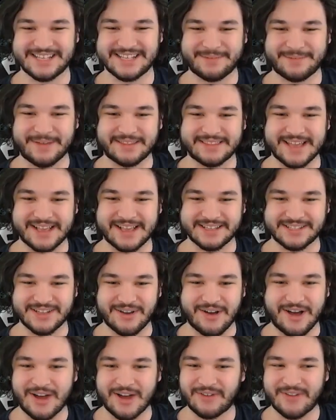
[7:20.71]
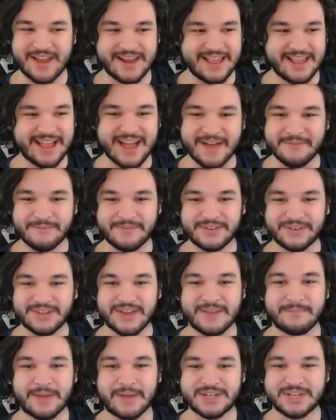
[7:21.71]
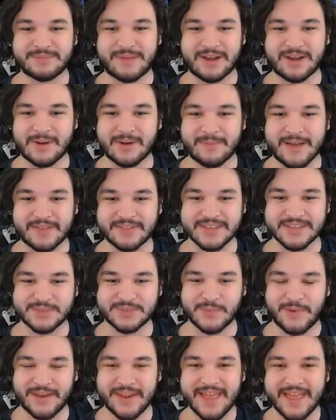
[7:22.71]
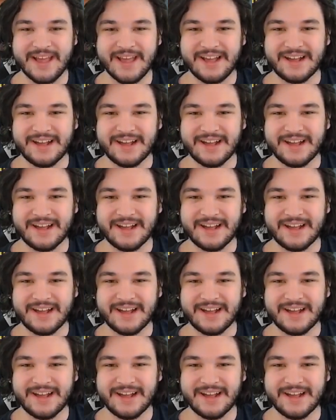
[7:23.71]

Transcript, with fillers: about that. So already I'm feeling much better about this one.